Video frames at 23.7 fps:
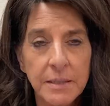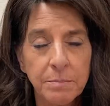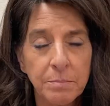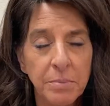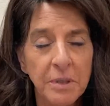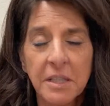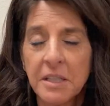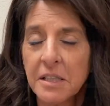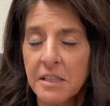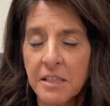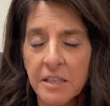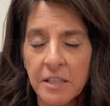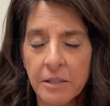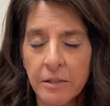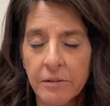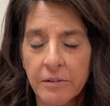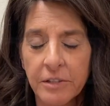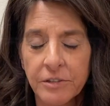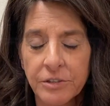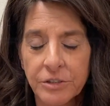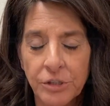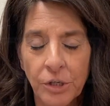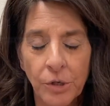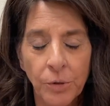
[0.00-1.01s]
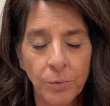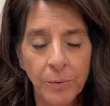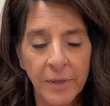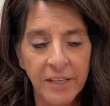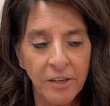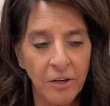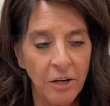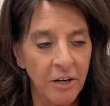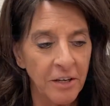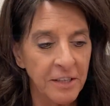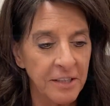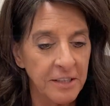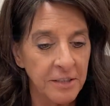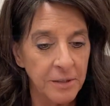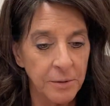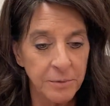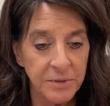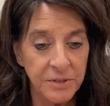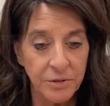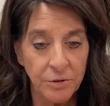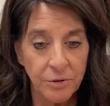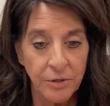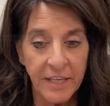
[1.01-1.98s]
But, you know, the show went on and it
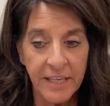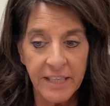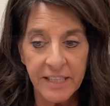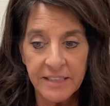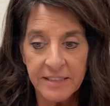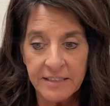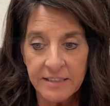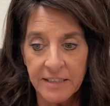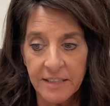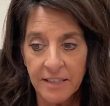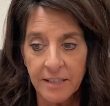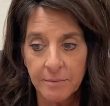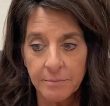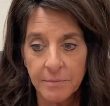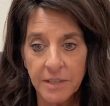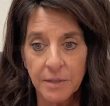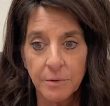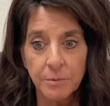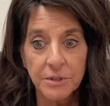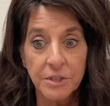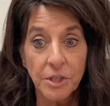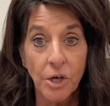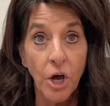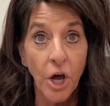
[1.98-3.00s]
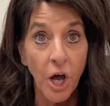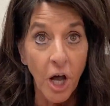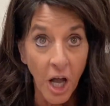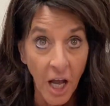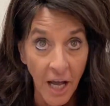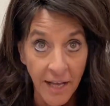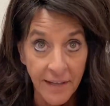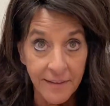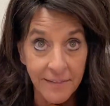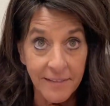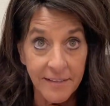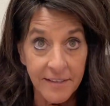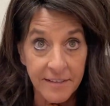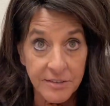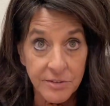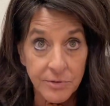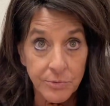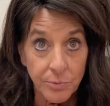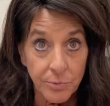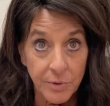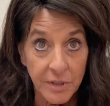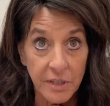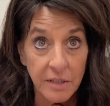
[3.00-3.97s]
was great. Um, it was hot
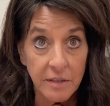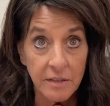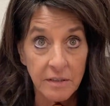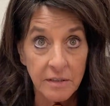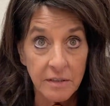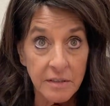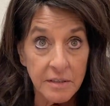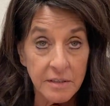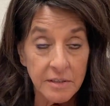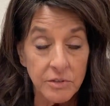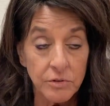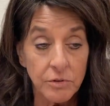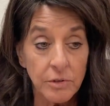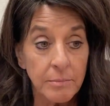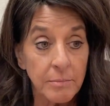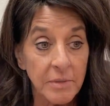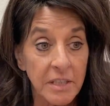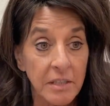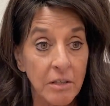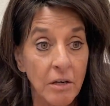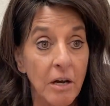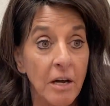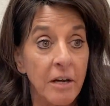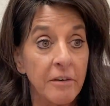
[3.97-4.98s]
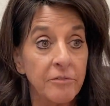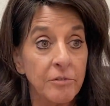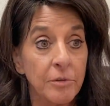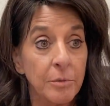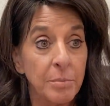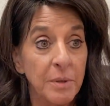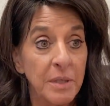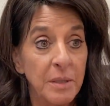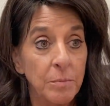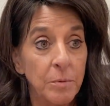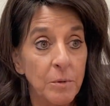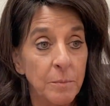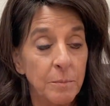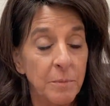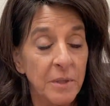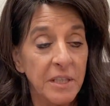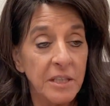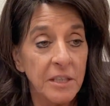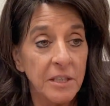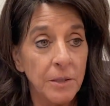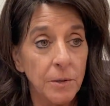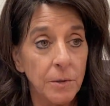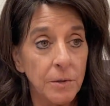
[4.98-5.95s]
this week, extremely hot for people,
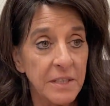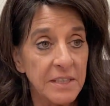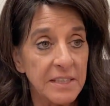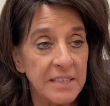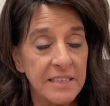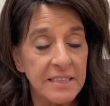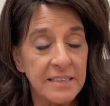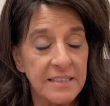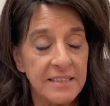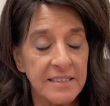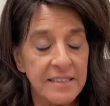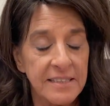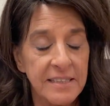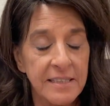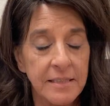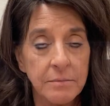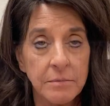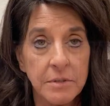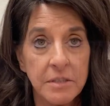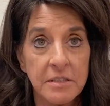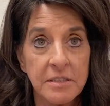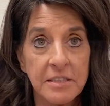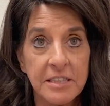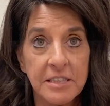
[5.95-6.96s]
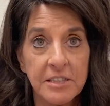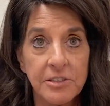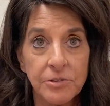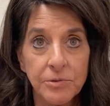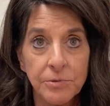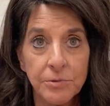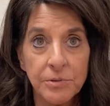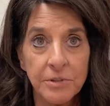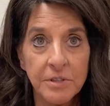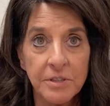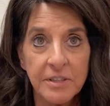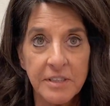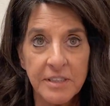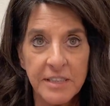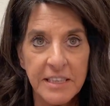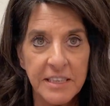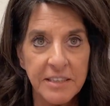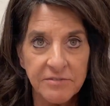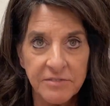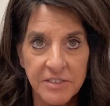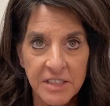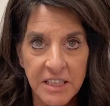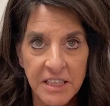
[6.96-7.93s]
but, you know, it didn't seem to detour
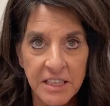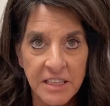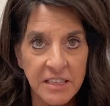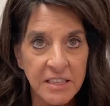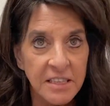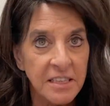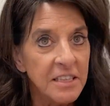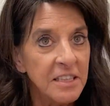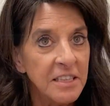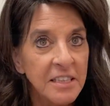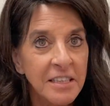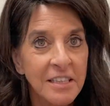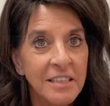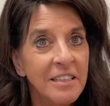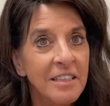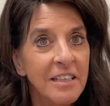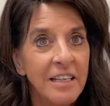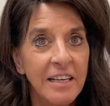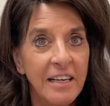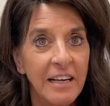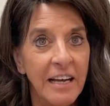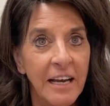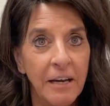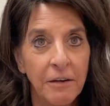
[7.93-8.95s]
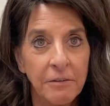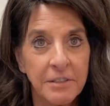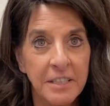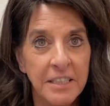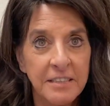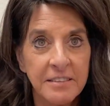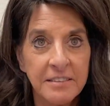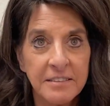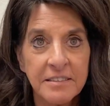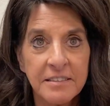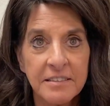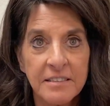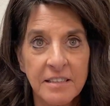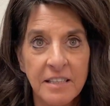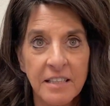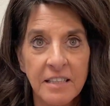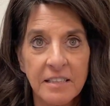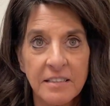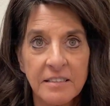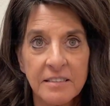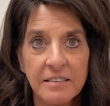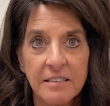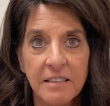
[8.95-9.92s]
evening outings
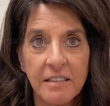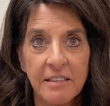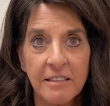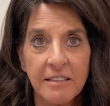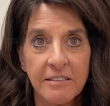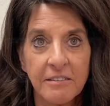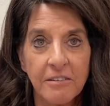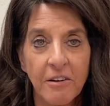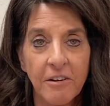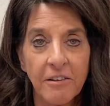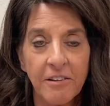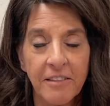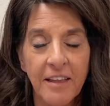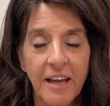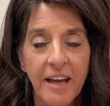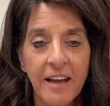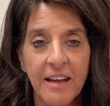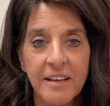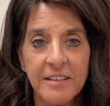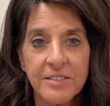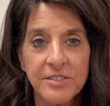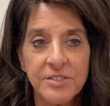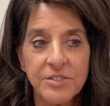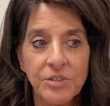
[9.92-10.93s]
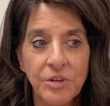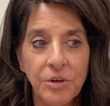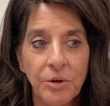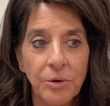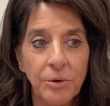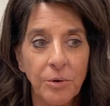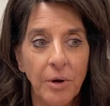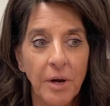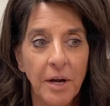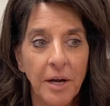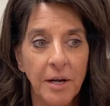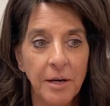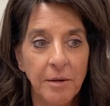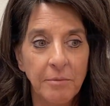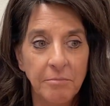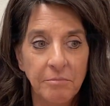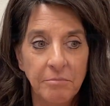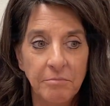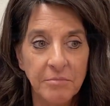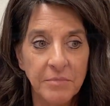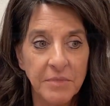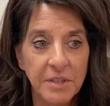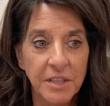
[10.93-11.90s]
and, and all that. So,
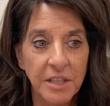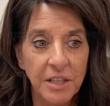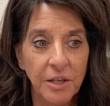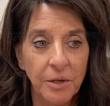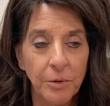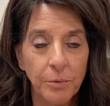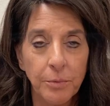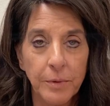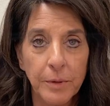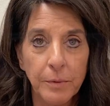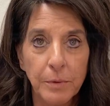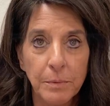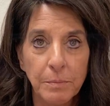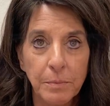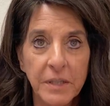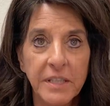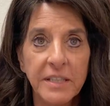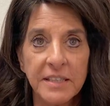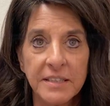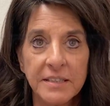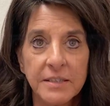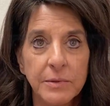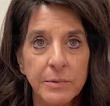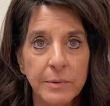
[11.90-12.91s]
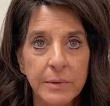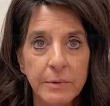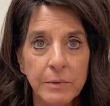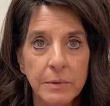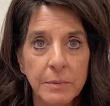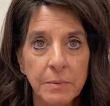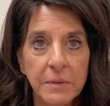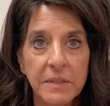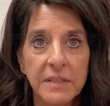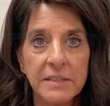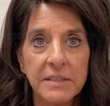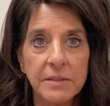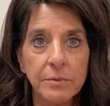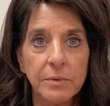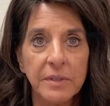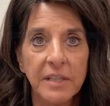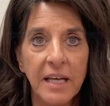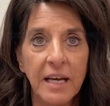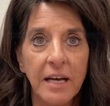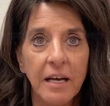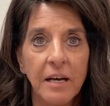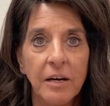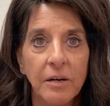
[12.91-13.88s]
um, you know, we were pleased. We were pleased
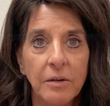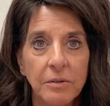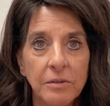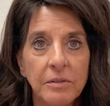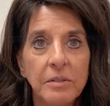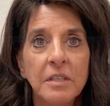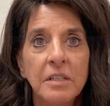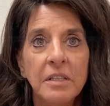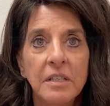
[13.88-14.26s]
with how